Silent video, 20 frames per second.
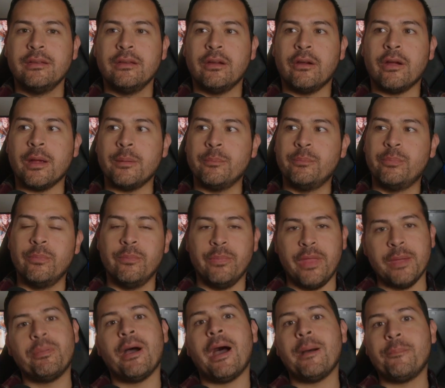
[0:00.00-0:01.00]
all right,
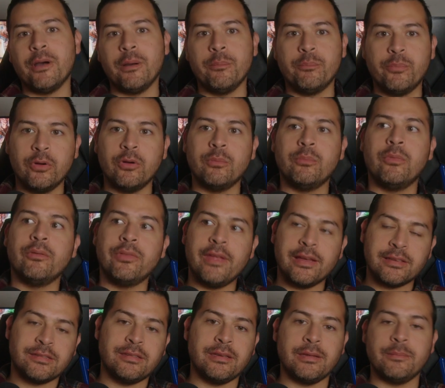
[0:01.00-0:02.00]
they pop up, boom,
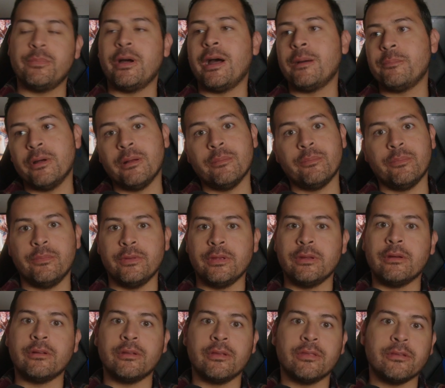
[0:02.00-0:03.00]
next scene, pop up,
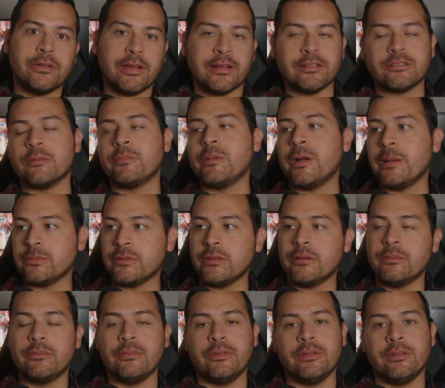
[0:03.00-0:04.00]
another dinosaur pops
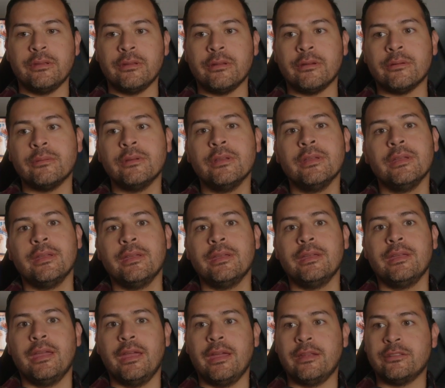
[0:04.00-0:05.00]
up, and
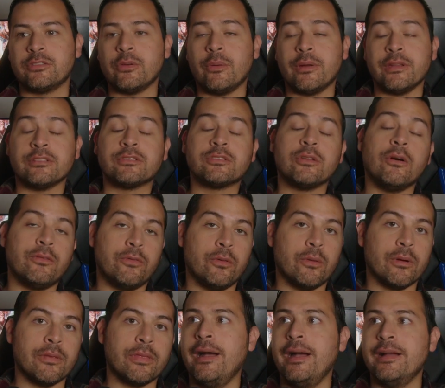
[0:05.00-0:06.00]
and so on and so
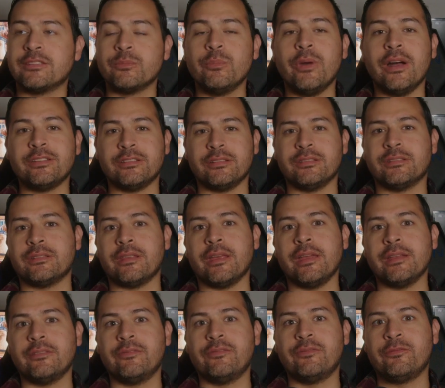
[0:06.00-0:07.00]
forth. As much as
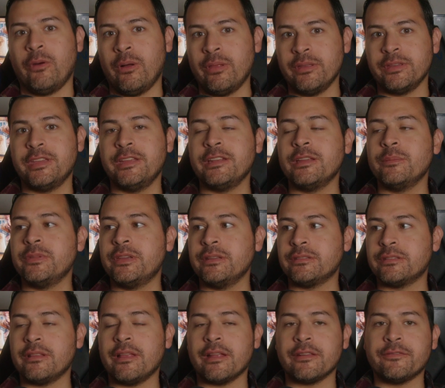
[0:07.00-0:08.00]
like Fallen Kingdom
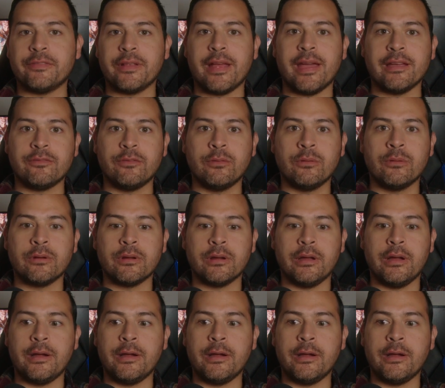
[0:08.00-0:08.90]
gets a lot of flack for,